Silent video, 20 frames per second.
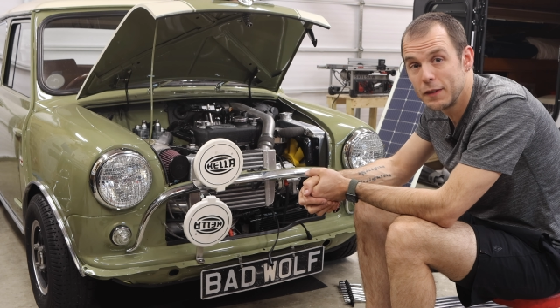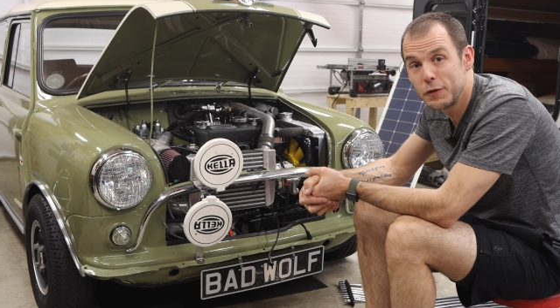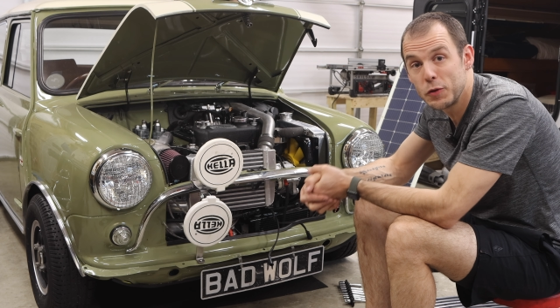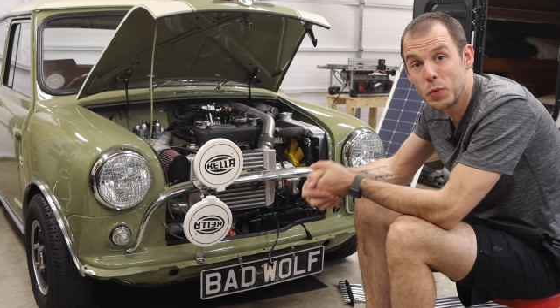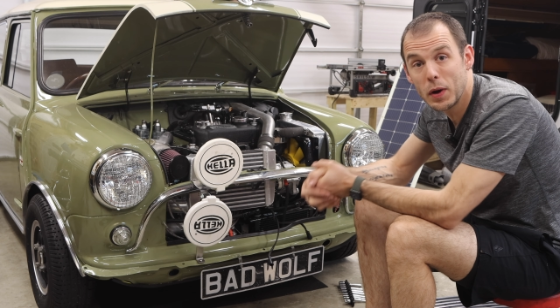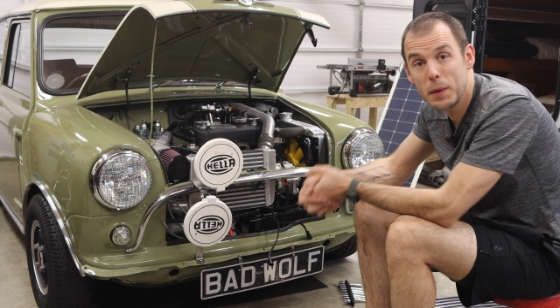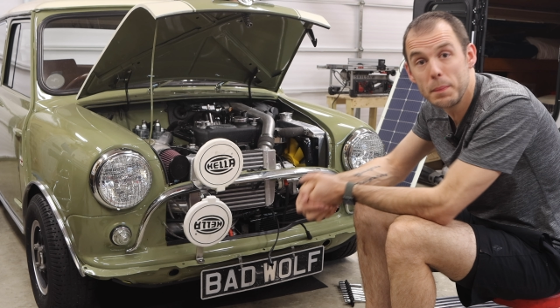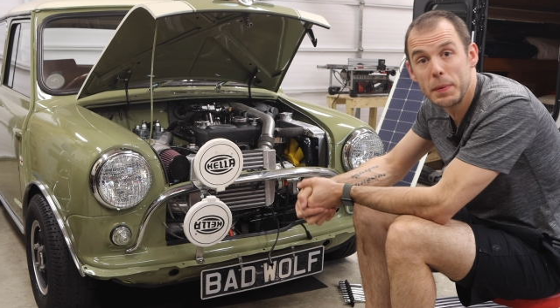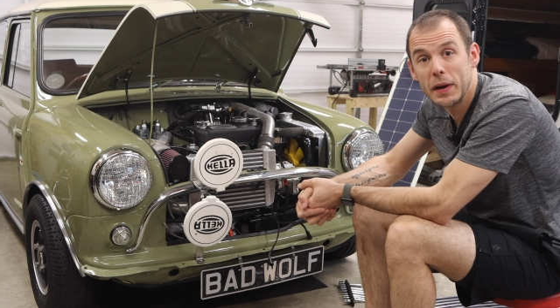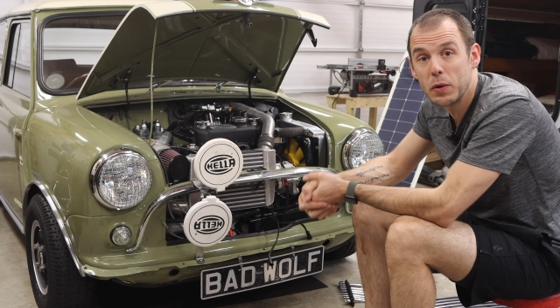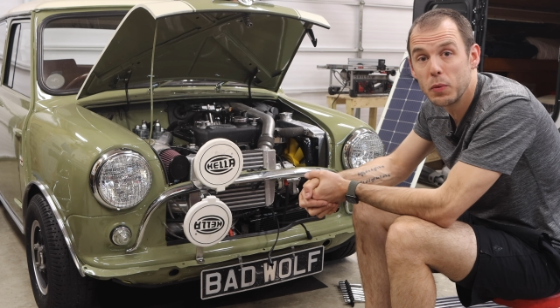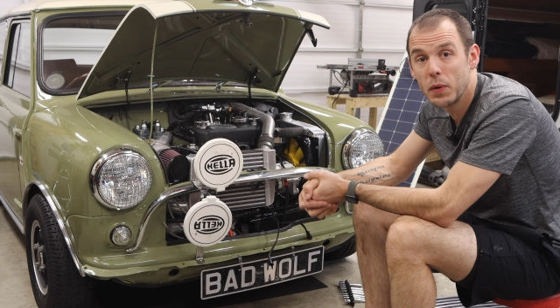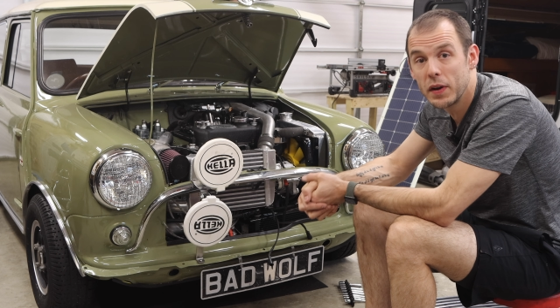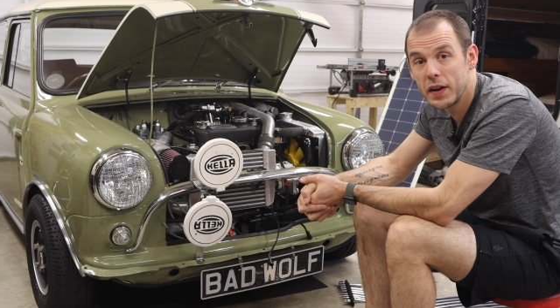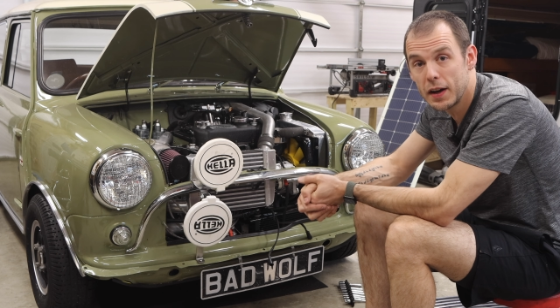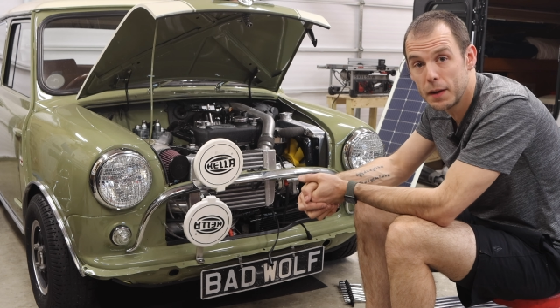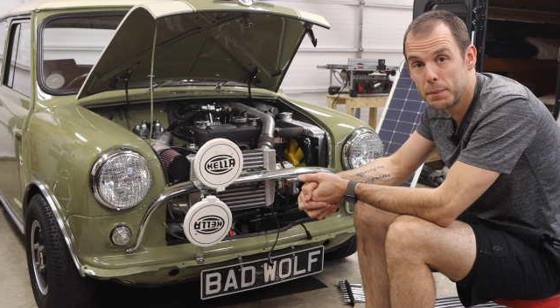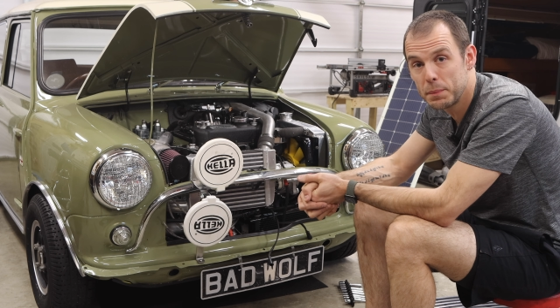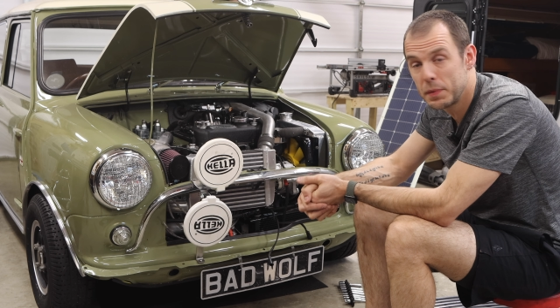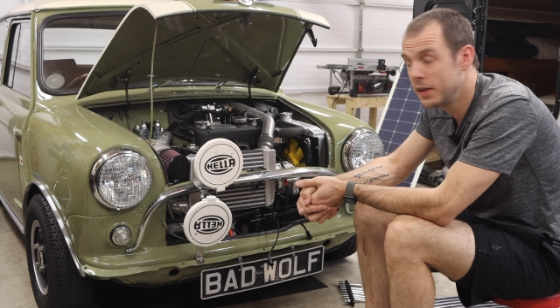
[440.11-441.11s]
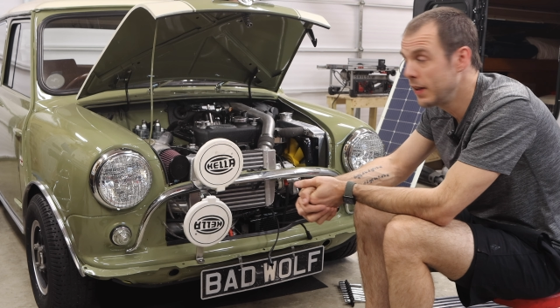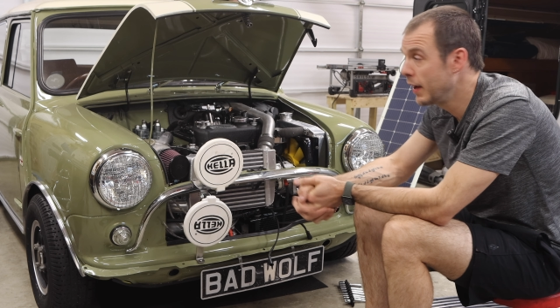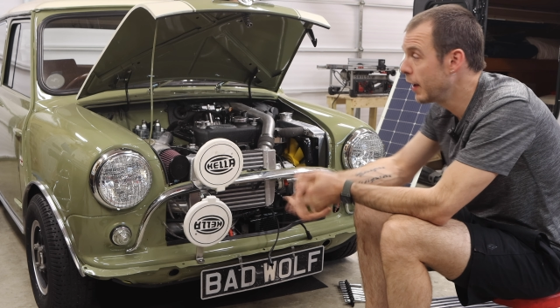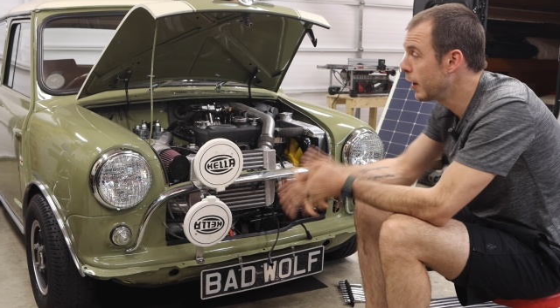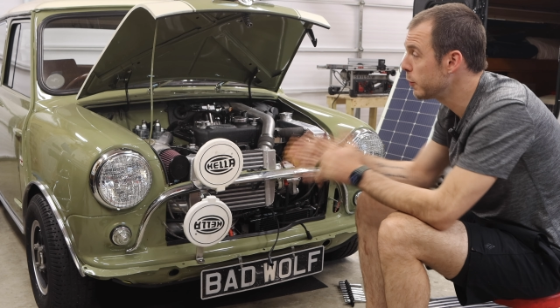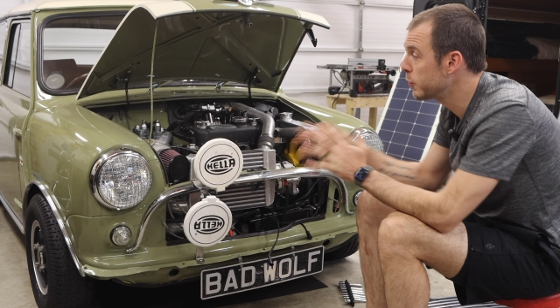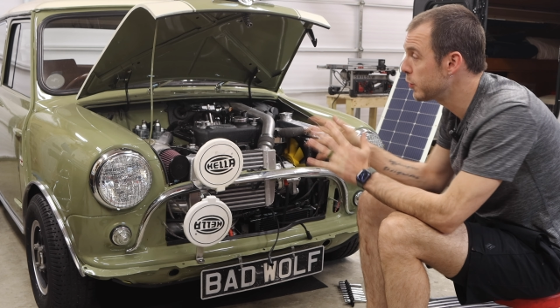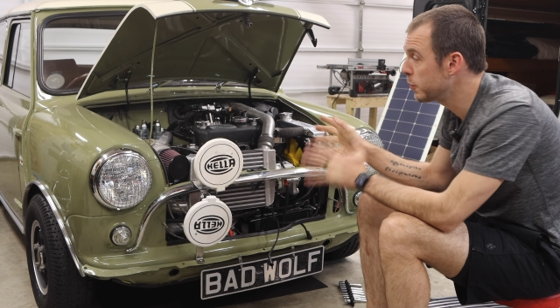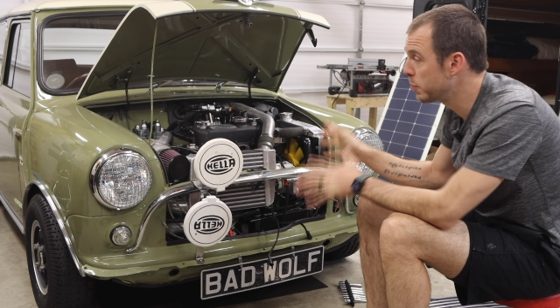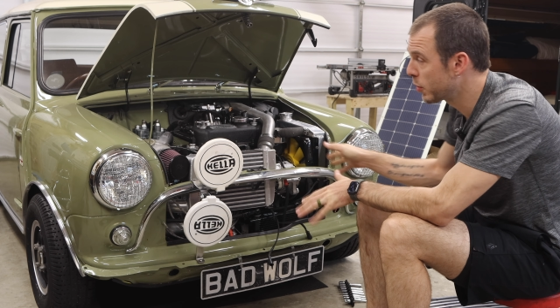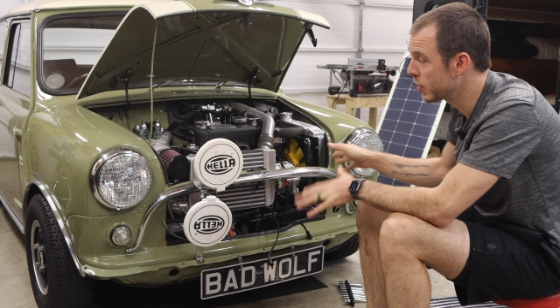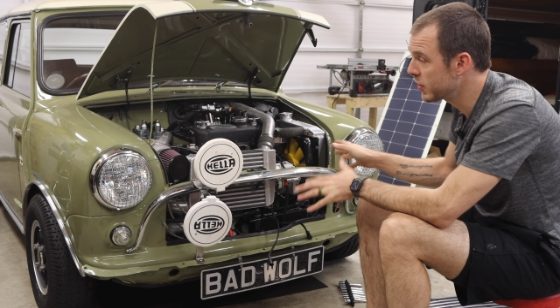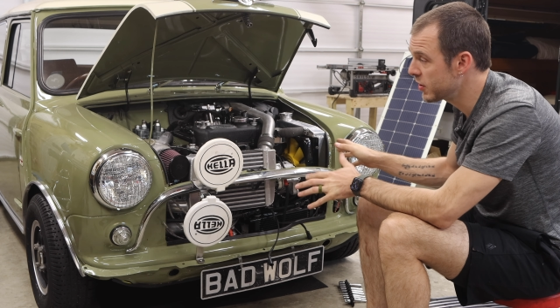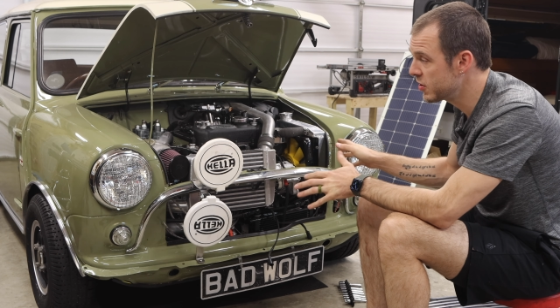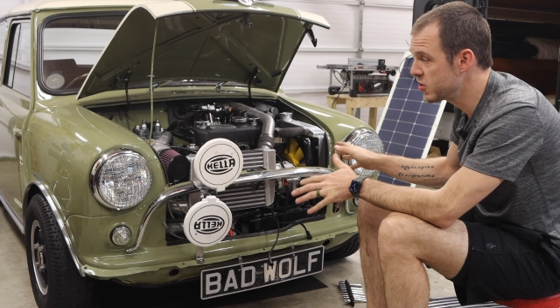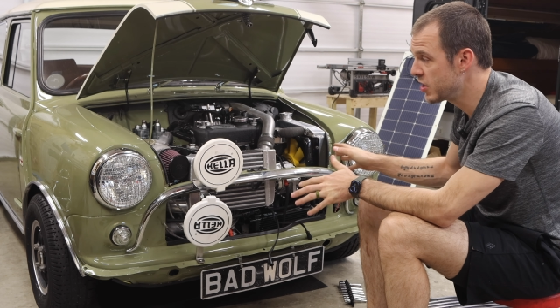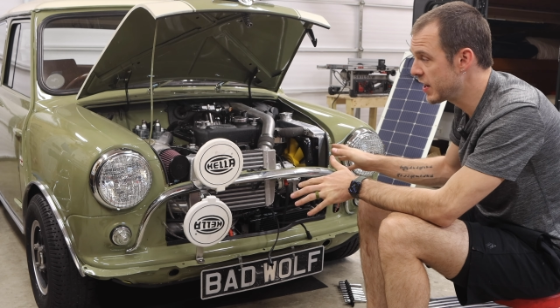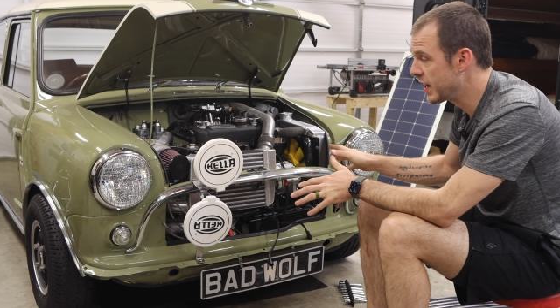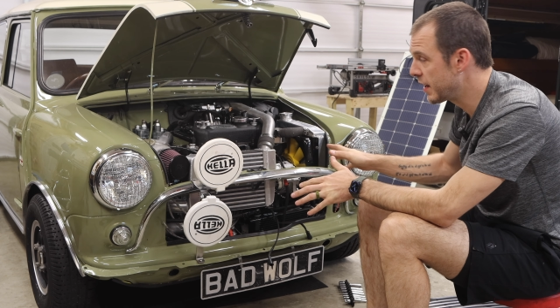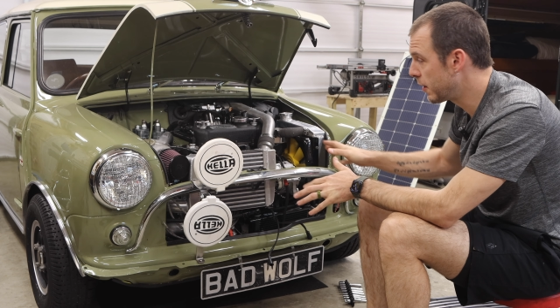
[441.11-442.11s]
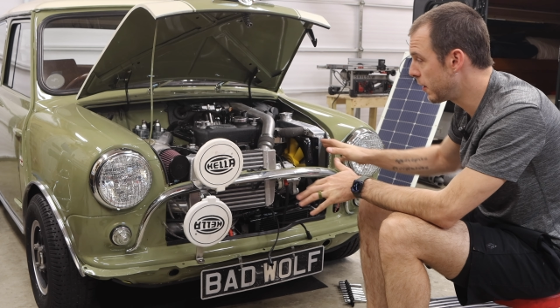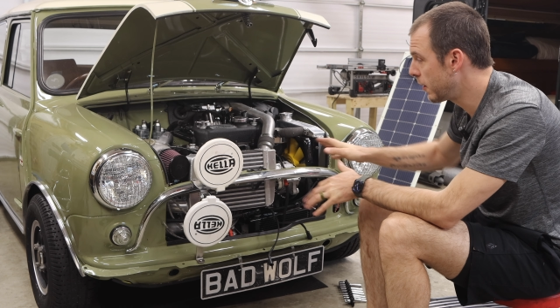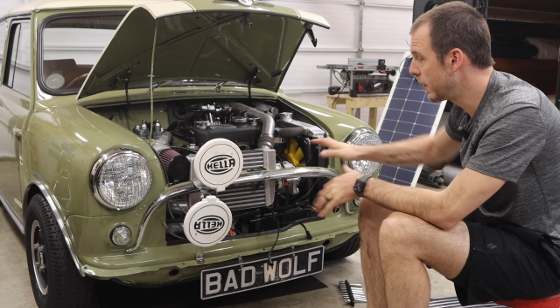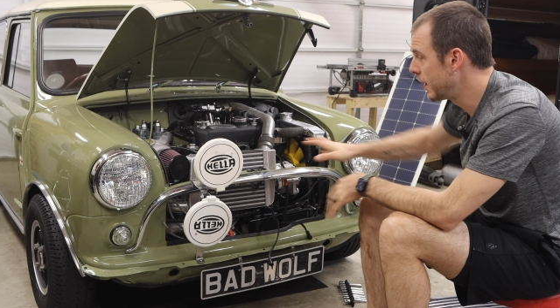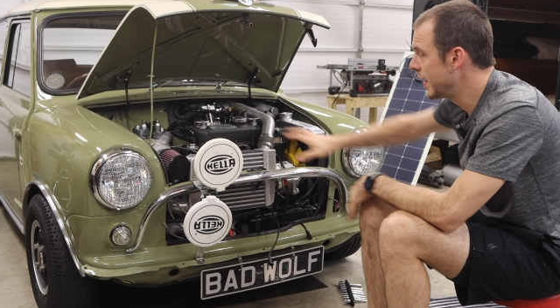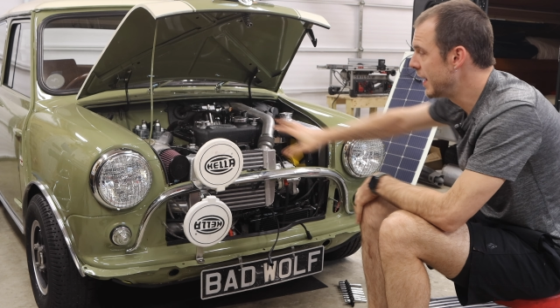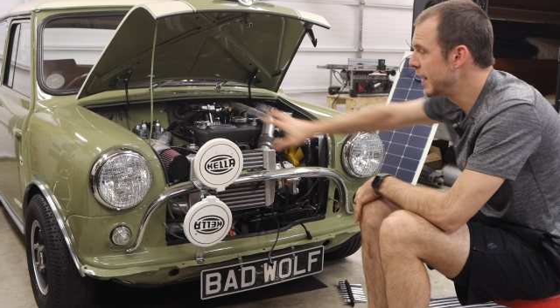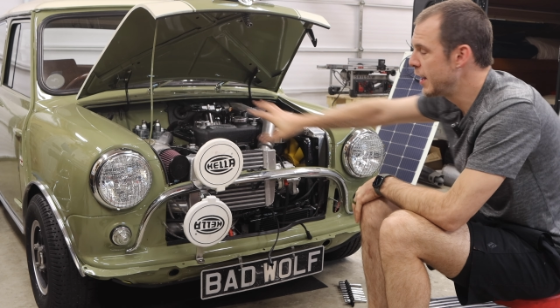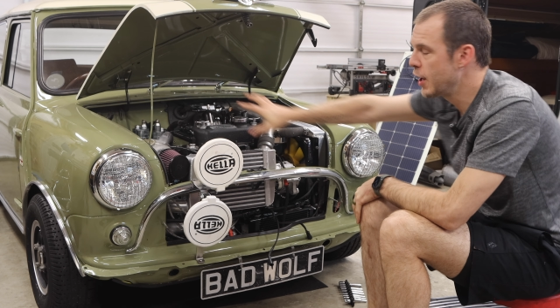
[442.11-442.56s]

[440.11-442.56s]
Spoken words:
If you want to pick one up, help support the channel,